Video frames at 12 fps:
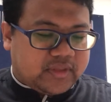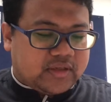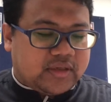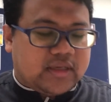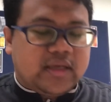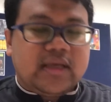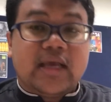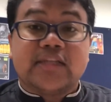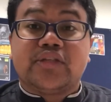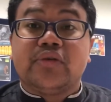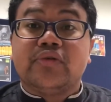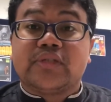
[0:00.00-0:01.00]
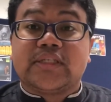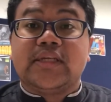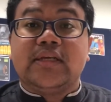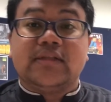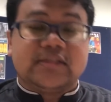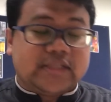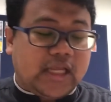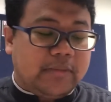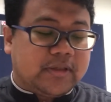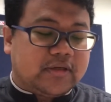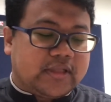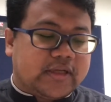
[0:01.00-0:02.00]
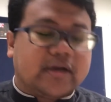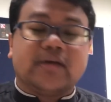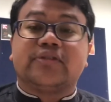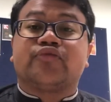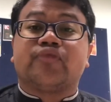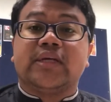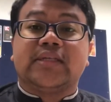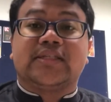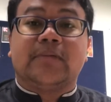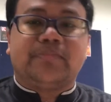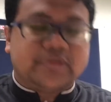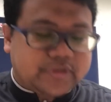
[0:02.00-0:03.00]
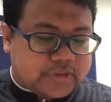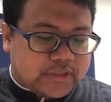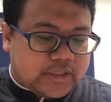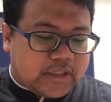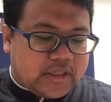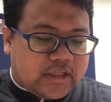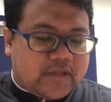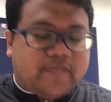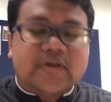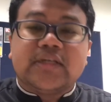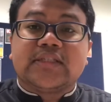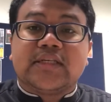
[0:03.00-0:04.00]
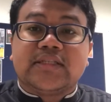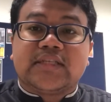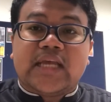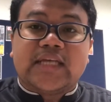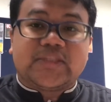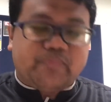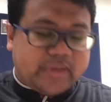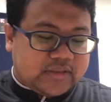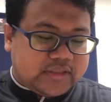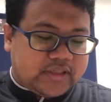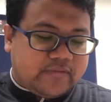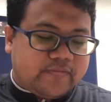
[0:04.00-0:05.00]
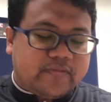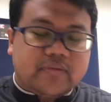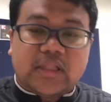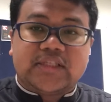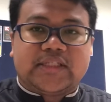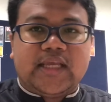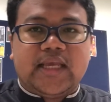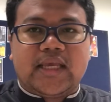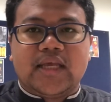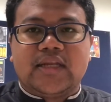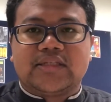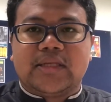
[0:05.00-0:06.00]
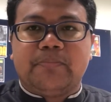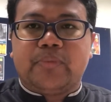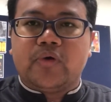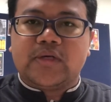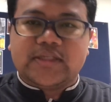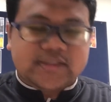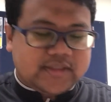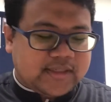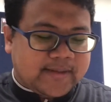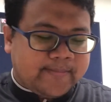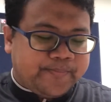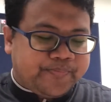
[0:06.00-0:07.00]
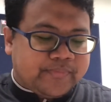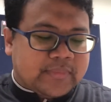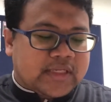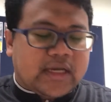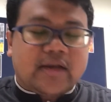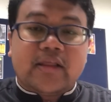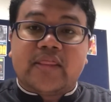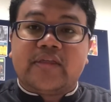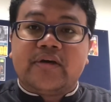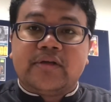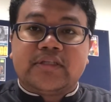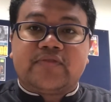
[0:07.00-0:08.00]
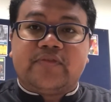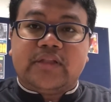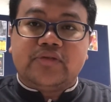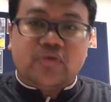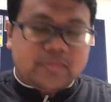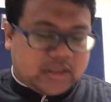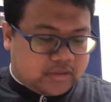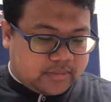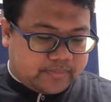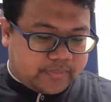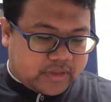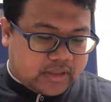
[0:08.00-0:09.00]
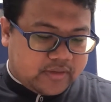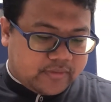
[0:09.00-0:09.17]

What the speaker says: Okay, as you see in the table, there are 3 examples. The first is expensive, the second is important, and the third is valuable. Okay.